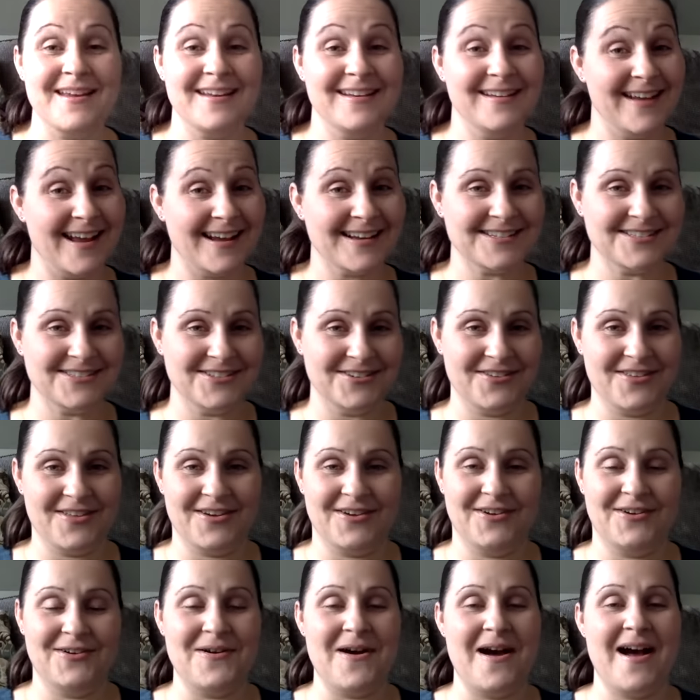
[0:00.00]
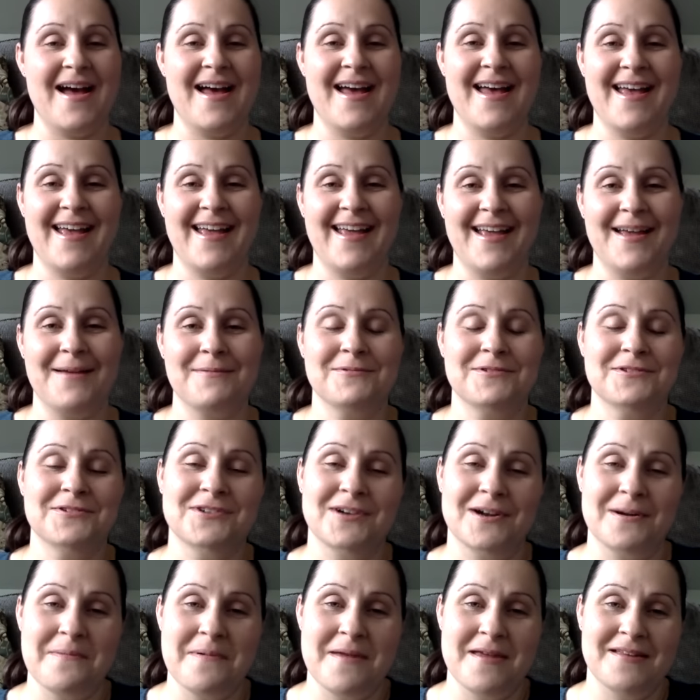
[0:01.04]
Next year, though, I am
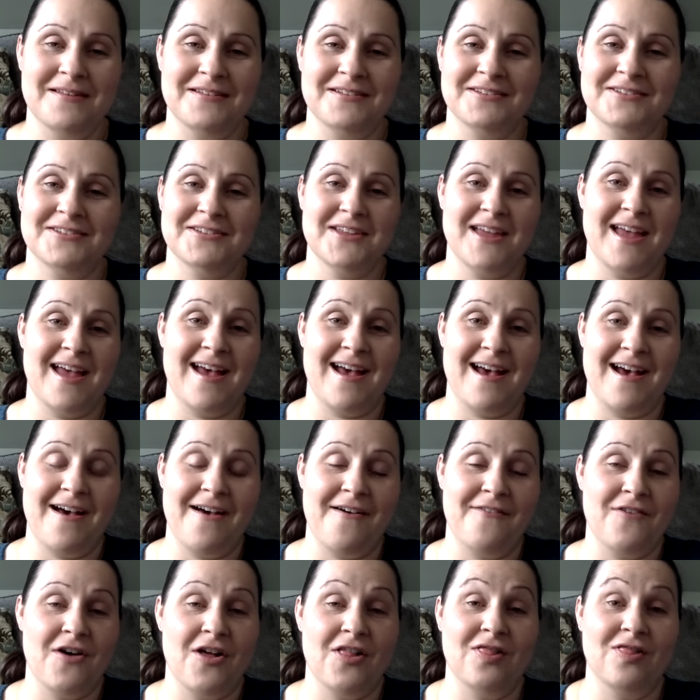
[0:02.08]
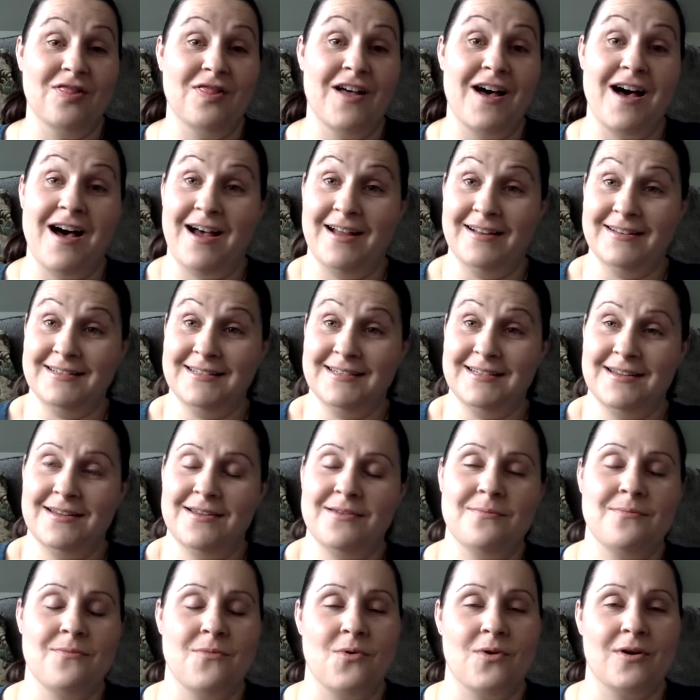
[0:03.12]
determined to have a lot
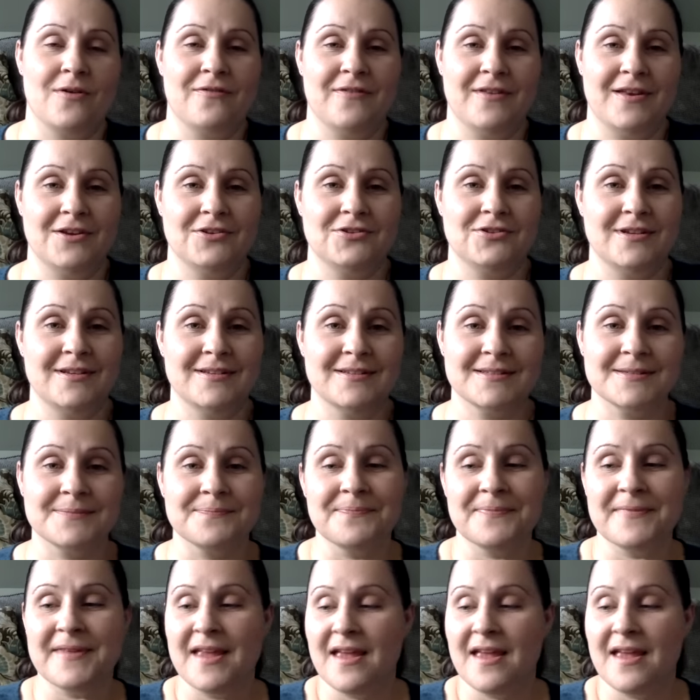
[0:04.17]
more finishes.